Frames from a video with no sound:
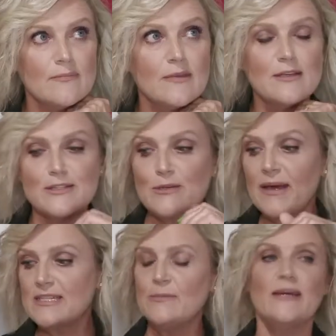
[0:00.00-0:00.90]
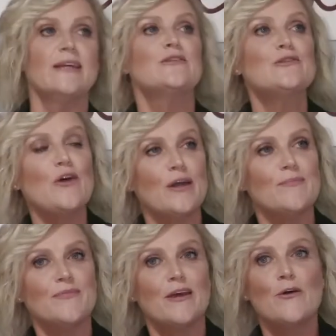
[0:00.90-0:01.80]
So back to me. So
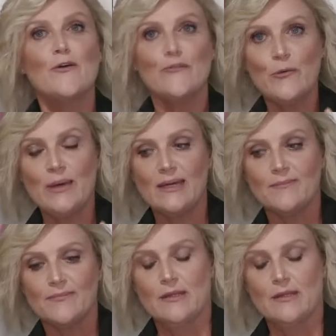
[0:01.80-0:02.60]
for me,